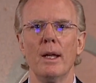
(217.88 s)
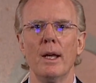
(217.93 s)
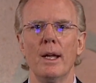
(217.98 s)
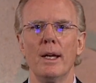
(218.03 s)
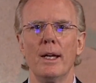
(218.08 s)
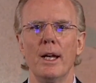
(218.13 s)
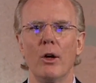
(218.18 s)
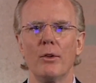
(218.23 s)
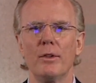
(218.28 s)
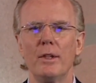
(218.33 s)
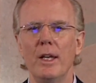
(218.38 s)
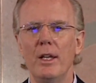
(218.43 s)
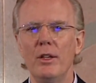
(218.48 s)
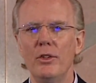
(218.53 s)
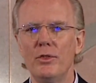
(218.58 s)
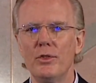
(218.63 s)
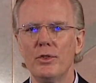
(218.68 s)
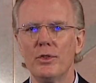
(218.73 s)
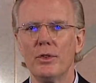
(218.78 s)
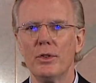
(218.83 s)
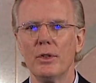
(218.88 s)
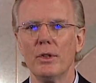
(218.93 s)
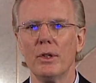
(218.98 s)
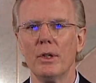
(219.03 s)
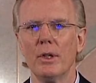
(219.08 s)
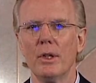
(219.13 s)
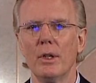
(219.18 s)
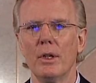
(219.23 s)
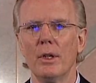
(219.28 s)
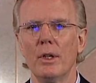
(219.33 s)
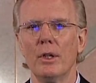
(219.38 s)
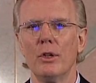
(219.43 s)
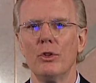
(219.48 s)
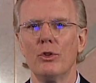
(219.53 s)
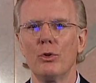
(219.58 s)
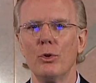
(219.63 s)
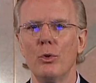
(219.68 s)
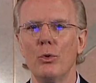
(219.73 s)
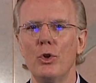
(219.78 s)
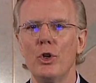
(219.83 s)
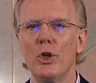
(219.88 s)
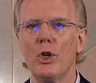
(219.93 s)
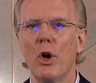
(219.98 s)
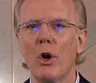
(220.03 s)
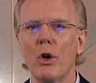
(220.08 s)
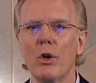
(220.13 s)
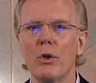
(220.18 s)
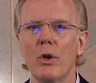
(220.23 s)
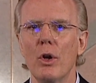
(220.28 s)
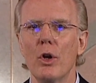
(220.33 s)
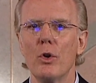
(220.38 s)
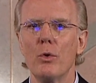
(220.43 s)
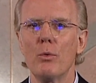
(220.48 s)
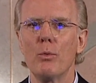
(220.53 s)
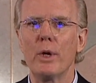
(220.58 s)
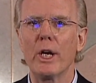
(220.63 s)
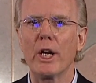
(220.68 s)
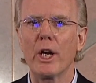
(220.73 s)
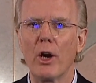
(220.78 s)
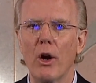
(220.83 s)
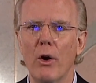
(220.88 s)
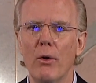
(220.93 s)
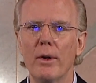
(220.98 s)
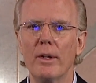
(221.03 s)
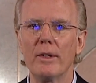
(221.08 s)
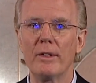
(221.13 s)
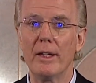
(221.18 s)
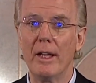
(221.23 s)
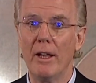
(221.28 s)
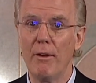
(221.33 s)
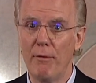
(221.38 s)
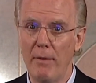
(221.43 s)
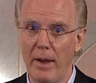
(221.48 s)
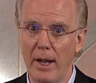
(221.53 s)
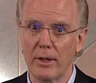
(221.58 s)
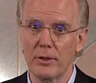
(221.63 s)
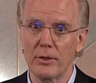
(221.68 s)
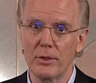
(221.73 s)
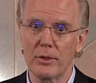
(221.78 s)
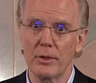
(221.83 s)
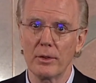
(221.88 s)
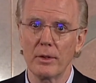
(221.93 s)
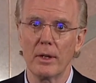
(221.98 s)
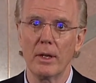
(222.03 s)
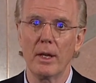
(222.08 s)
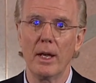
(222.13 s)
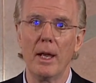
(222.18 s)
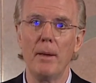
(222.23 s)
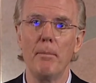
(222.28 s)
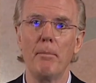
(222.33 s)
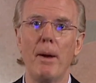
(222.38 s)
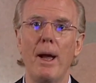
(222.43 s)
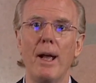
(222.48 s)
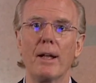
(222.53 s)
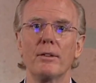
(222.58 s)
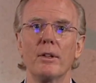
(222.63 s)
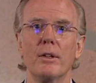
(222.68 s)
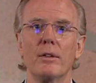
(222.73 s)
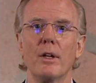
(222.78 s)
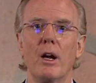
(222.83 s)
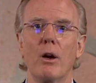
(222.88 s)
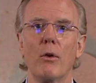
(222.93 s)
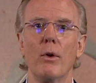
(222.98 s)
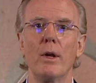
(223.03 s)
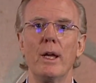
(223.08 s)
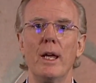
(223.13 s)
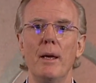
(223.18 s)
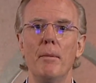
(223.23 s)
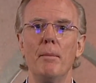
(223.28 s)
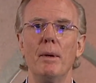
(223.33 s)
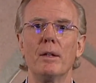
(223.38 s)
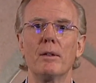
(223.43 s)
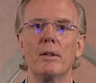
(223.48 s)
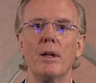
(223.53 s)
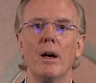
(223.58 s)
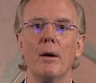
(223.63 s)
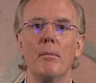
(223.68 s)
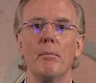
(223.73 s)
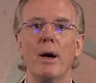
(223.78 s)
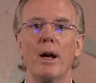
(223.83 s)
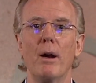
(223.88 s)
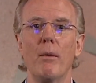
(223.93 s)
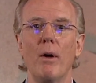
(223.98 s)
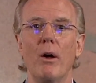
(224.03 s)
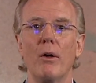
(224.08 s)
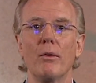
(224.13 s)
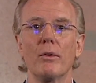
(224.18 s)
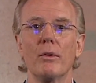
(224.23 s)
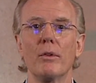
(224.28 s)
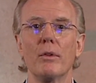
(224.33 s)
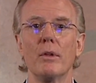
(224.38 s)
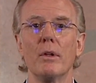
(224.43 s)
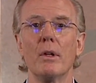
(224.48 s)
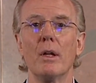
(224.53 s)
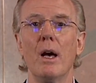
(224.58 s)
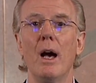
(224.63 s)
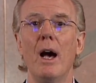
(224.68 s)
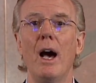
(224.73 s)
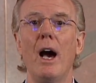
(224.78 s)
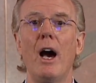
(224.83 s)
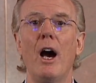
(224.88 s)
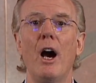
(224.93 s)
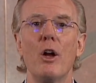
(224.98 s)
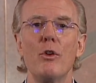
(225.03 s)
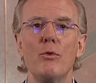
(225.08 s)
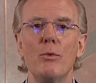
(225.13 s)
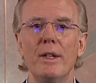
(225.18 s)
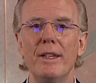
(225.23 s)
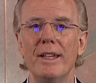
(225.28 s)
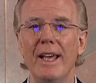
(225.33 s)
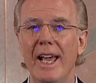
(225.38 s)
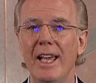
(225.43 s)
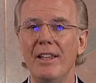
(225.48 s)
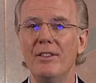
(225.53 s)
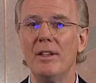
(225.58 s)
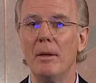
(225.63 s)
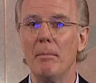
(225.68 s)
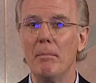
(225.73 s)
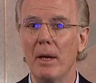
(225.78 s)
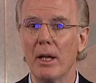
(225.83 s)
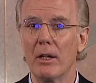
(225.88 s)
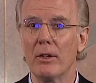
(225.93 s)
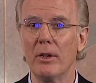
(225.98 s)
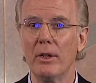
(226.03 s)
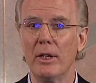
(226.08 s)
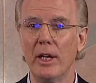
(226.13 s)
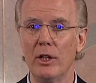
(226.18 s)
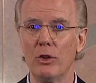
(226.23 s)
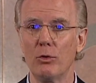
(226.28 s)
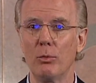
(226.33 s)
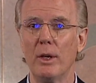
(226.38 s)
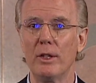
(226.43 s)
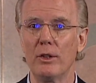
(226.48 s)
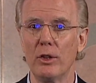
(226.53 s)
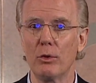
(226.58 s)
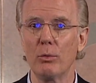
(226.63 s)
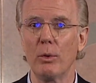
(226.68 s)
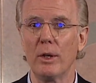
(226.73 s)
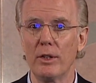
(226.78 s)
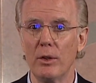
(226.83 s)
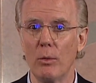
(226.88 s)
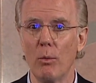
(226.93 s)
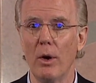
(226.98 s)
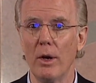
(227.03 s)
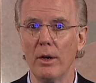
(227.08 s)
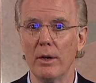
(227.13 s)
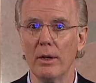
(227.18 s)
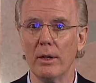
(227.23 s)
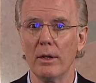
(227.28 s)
Now, these 2 non-recurrent effects impacted our EBITDA by around 180 million in 2021,